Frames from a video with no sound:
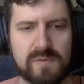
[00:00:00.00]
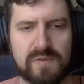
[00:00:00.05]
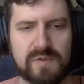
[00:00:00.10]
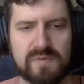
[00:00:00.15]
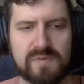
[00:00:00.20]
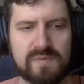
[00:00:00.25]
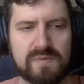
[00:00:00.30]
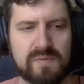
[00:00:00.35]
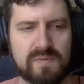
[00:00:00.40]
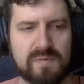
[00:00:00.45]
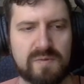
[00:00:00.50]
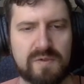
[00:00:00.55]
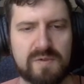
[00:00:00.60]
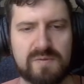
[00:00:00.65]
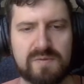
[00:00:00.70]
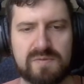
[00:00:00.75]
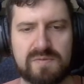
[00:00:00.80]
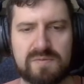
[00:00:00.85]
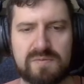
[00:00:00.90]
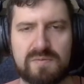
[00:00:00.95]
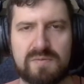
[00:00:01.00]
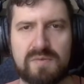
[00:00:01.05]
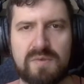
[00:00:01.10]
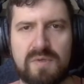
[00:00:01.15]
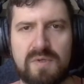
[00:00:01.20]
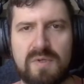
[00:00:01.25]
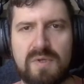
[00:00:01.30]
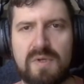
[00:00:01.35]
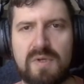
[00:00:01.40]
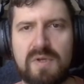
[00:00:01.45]
So I'm going to,
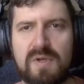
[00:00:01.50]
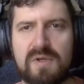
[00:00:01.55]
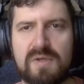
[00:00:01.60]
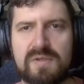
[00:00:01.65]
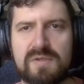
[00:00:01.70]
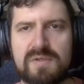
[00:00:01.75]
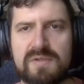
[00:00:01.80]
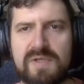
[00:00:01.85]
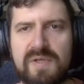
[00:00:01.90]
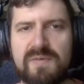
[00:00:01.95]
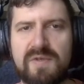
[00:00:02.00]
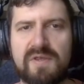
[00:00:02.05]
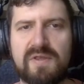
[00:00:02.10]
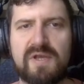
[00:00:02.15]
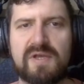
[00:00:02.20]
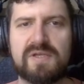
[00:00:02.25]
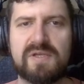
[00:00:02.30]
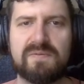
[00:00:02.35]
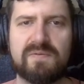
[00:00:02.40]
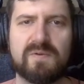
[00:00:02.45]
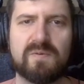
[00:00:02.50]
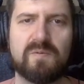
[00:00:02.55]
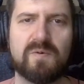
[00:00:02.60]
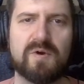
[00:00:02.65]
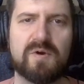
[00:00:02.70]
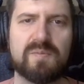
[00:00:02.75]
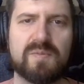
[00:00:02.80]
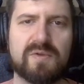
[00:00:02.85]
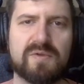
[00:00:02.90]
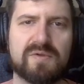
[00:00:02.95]
same thing that I did with the
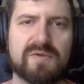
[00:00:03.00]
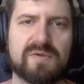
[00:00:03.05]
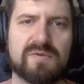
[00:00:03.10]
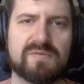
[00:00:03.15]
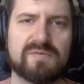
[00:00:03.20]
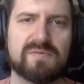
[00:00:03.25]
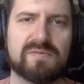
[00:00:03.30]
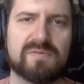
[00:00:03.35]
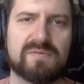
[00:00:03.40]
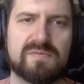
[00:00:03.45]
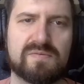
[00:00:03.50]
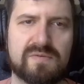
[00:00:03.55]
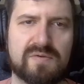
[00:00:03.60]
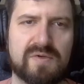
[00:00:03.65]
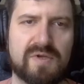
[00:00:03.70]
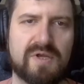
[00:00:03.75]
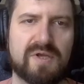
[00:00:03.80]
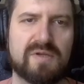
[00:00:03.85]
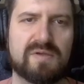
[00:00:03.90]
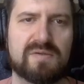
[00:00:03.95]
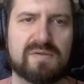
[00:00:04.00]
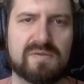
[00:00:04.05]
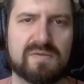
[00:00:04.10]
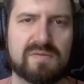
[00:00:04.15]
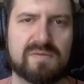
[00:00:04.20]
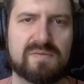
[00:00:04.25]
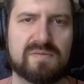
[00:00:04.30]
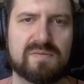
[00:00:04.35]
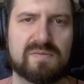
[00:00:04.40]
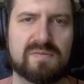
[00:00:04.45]
word balloon, right?
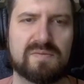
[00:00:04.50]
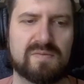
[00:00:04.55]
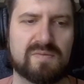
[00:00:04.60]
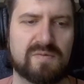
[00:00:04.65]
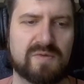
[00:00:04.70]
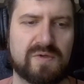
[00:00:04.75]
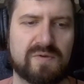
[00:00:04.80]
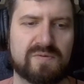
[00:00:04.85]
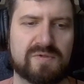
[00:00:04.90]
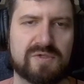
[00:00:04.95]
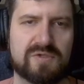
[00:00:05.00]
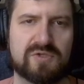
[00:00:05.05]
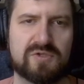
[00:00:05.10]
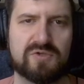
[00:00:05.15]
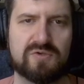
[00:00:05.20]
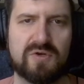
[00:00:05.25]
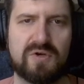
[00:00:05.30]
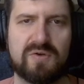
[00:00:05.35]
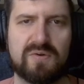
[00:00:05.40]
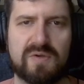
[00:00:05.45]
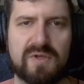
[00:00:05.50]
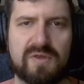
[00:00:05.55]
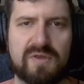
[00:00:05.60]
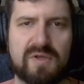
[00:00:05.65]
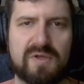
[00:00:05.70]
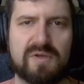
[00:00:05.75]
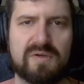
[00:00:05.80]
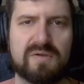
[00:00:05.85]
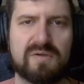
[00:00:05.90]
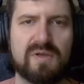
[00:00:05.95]
I'm going to stroke,
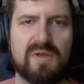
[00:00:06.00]
and